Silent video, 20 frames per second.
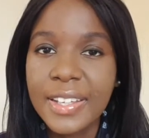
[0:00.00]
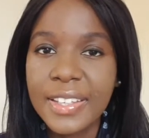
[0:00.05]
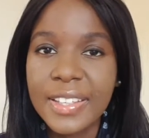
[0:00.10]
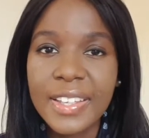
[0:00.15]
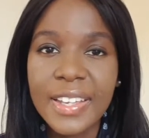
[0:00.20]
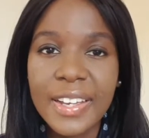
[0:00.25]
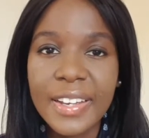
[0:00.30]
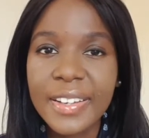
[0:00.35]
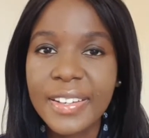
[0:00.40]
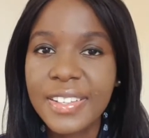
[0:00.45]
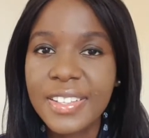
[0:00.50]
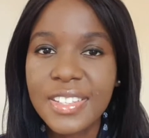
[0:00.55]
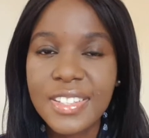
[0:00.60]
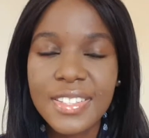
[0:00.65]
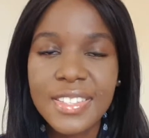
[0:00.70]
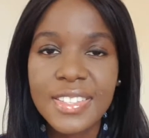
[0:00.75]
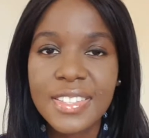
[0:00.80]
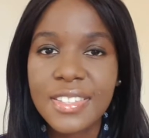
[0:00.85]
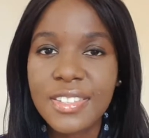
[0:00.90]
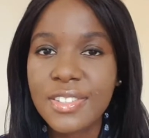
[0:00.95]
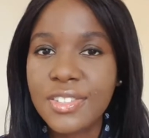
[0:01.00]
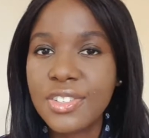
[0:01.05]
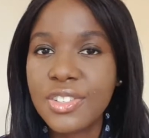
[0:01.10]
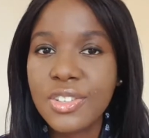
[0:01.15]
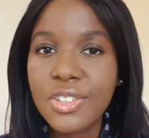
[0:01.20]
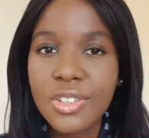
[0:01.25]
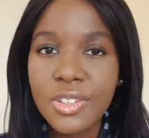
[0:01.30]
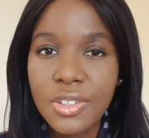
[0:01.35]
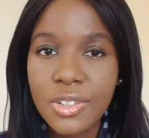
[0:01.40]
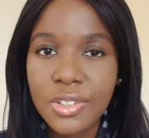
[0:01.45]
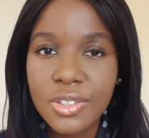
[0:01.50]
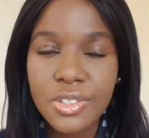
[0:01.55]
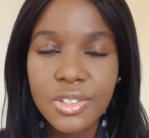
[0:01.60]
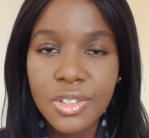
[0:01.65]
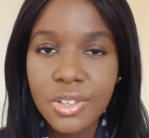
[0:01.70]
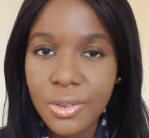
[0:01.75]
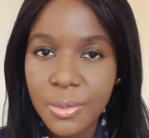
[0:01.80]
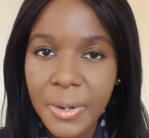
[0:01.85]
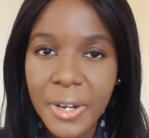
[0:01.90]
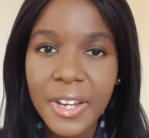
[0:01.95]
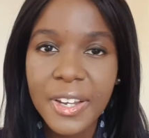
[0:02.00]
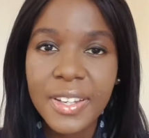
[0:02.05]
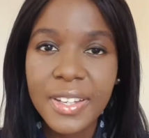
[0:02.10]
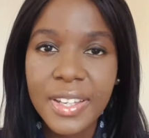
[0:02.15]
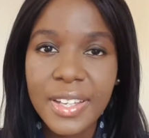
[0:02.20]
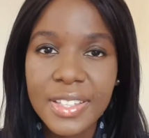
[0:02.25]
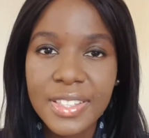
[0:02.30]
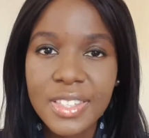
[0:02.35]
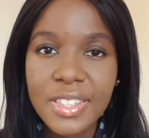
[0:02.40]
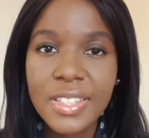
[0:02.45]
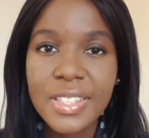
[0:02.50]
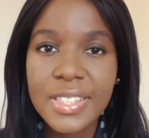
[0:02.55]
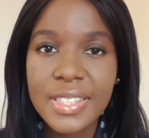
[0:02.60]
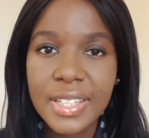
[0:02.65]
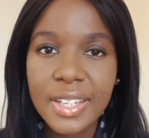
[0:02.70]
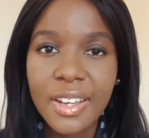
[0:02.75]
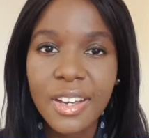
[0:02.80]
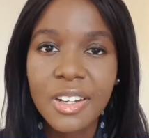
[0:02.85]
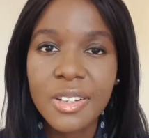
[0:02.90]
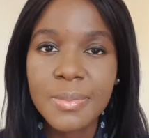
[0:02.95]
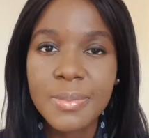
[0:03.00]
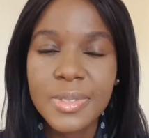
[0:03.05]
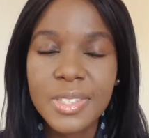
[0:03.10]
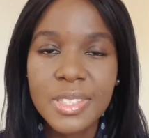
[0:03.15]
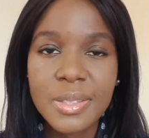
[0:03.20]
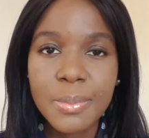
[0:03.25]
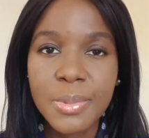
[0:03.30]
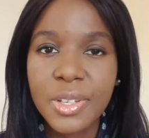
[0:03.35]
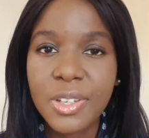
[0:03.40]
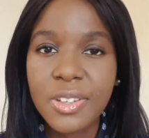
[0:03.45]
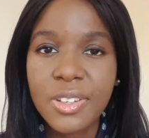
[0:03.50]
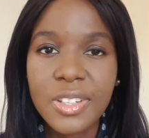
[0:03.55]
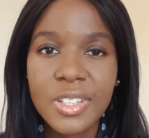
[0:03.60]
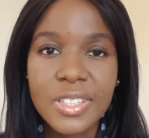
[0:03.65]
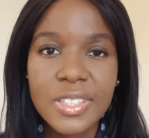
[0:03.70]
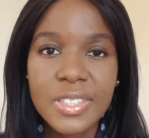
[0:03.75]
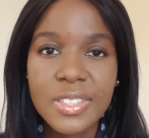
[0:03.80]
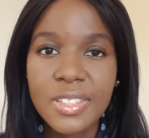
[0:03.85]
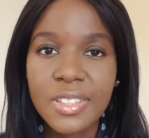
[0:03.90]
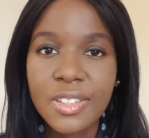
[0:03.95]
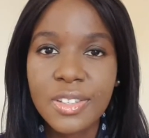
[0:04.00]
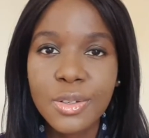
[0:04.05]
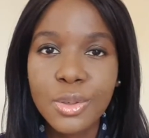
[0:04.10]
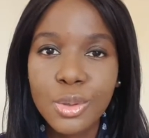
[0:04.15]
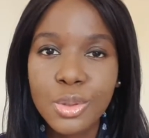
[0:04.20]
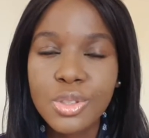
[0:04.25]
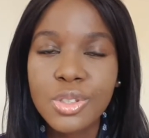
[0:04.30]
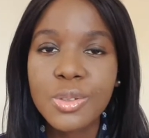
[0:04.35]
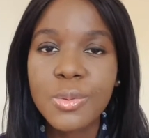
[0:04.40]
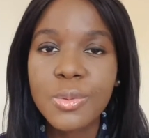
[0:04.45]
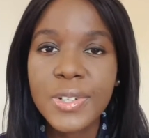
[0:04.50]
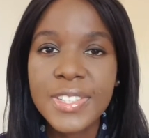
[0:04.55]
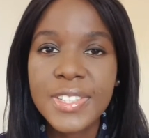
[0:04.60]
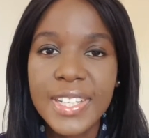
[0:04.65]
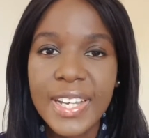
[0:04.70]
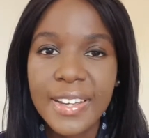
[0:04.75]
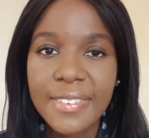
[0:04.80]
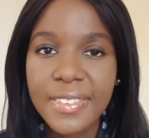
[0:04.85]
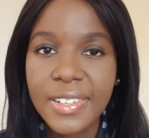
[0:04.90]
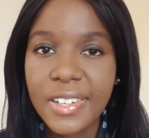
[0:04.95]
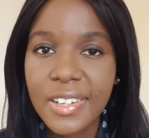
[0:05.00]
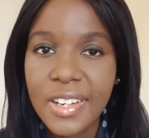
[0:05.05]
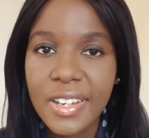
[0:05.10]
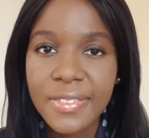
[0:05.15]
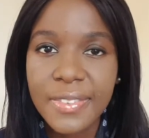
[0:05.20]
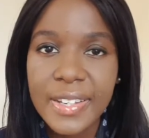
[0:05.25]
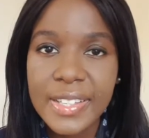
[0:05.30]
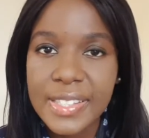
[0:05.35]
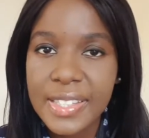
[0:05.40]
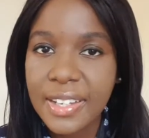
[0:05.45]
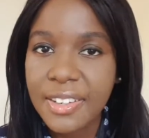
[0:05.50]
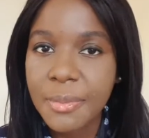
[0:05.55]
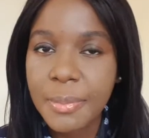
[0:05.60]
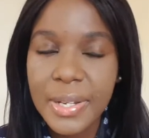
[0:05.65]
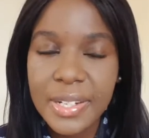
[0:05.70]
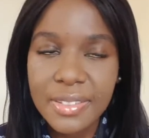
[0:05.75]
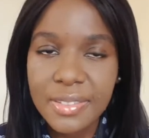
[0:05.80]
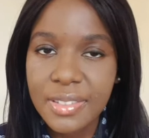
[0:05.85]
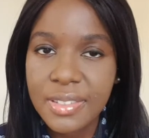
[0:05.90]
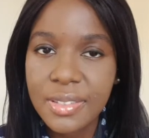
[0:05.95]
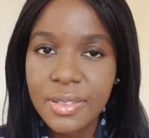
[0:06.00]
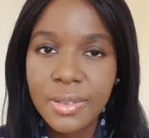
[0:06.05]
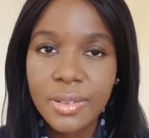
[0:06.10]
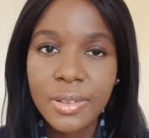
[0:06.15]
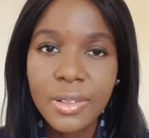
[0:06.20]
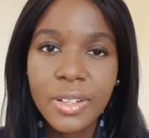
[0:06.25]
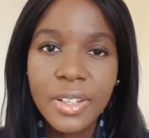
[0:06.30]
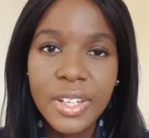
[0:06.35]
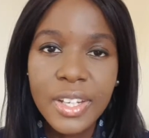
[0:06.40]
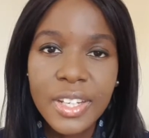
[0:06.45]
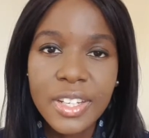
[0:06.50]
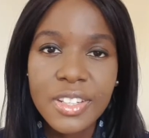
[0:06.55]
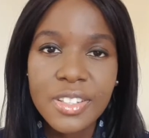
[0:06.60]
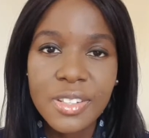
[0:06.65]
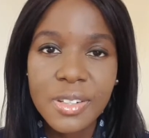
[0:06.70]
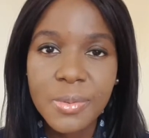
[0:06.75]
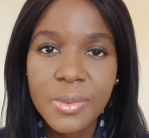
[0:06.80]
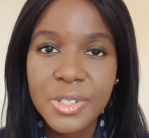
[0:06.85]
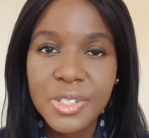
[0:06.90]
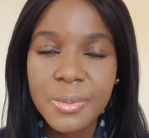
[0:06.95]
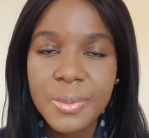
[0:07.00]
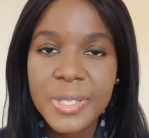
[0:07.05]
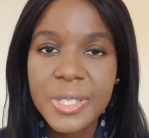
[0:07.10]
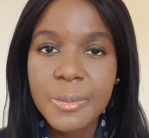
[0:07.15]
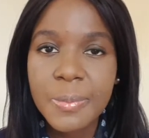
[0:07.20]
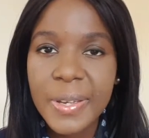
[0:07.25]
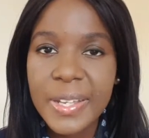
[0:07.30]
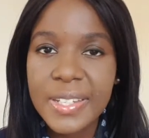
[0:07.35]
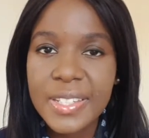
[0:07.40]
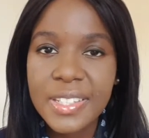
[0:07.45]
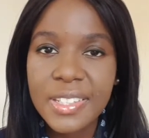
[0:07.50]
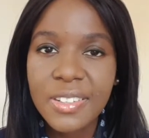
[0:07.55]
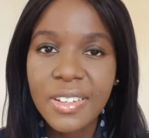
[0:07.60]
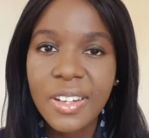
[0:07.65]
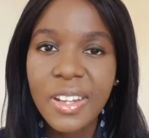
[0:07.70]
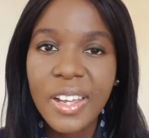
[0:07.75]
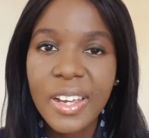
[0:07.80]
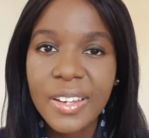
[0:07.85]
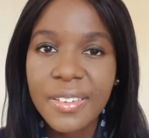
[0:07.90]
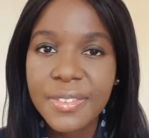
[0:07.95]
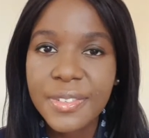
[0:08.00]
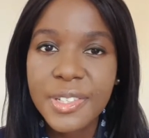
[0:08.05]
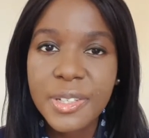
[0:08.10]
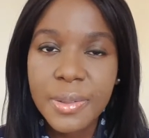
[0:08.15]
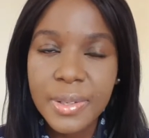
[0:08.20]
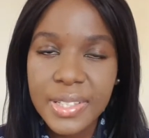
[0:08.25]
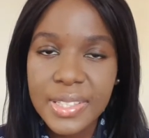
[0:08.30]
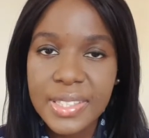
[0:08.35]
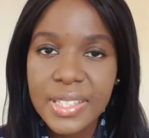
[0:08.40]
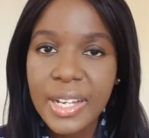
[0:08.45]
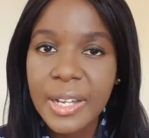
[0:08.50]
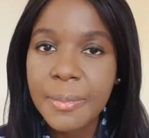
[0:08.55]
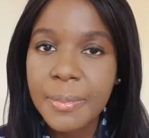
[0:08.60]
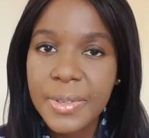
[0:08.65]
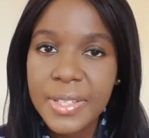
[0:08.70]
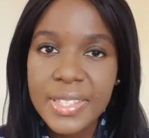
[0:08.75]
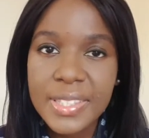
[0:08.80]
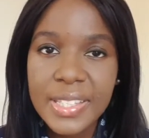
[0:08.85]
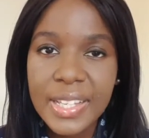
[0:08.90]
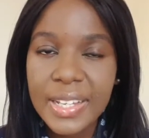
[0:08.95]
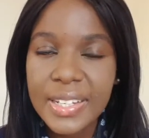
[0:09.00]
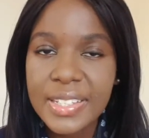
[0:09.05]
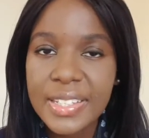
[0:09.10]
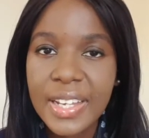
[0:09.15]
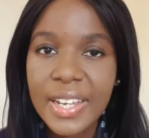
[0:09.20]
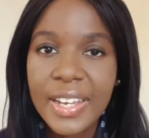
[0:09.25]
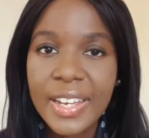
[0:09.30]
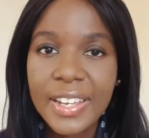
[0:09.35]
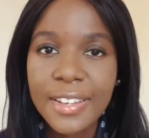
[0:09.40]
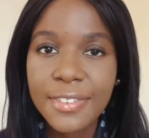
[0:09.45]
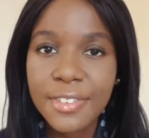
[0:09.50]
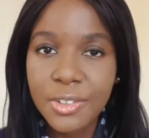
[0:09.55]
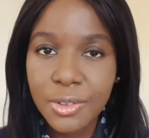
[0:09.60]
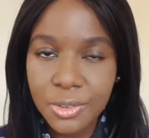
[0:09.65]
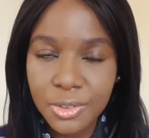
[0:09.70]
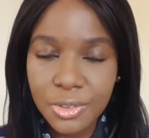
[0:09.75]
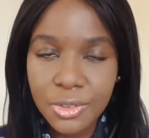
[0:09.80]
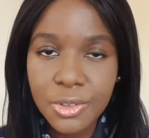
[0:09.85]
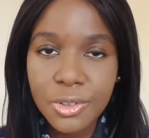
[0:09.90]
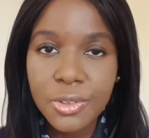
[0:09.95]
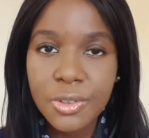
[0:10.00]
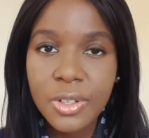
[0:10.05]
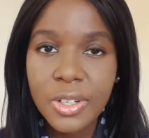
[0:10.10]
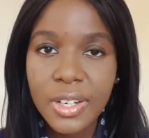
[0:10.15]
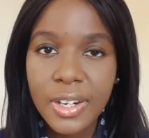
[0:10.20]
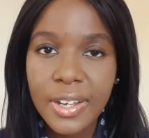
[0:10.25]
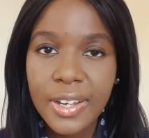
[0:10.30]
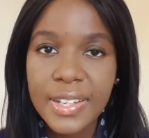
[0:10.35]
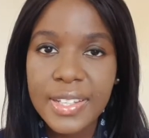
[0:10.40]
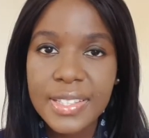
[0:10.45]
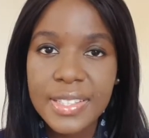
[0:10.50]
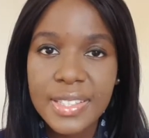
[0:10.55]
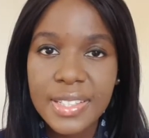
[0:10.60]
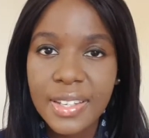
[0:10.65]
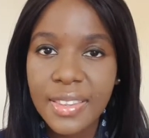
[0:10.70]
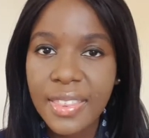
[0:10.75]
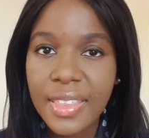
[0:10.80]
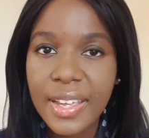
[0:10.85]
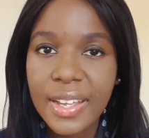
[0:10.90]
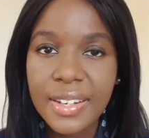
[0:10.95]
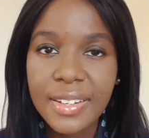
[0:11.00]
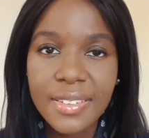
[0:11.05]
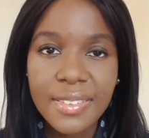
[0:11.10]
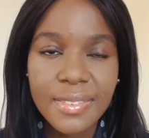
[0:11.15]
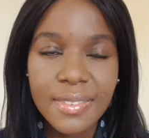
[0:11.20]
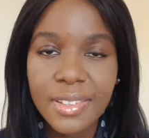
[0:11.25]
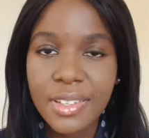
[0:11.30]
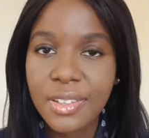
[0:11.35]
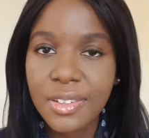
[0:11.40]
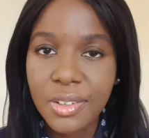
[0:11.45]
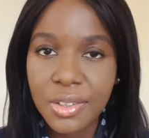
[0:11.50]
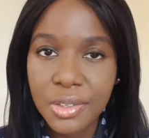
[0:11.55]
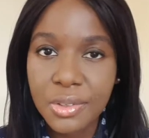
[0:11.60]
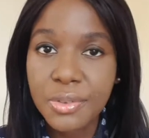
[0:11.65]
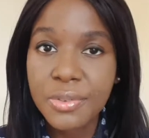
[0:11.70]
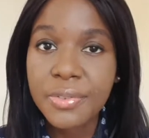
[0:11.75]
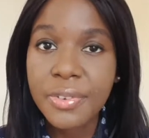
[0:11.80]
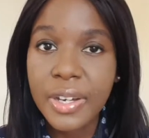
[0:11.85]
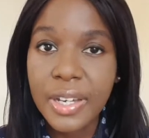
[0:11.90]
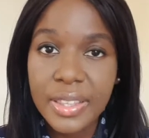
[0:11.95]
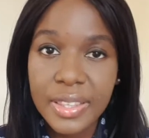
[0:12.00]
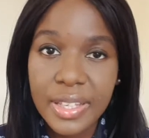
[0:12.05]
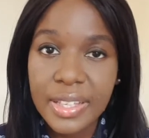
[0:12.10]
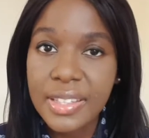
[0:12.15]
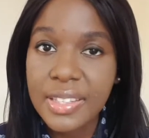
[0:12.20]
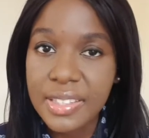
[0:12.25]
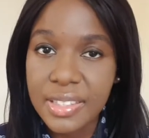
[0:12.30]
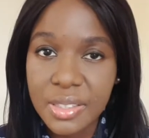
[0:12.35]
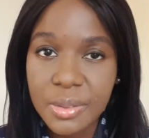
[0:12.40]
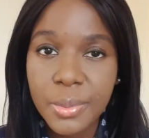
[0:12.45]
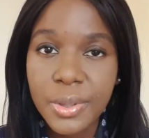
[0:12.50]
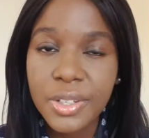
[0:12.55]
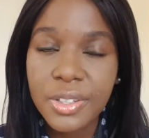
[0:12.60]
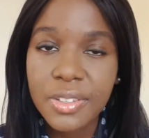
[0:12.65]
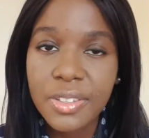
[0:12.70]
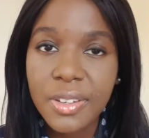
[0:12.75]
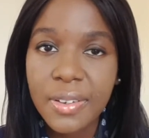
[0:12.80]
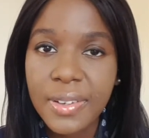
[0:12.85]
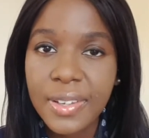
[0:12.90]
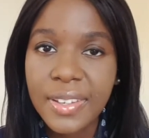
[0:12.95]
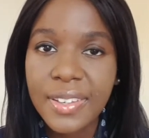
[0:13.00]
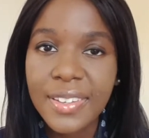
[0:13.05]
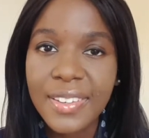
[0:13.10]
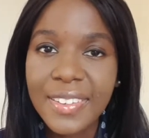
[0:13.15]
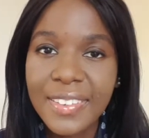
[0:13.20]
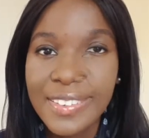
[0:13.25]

yeah just do your do your work as soon as it comes because you also want to have a life outside of medical school you don't want to be spending your life doing assignments and if you're not organized then you know you'll find that this is what you're doing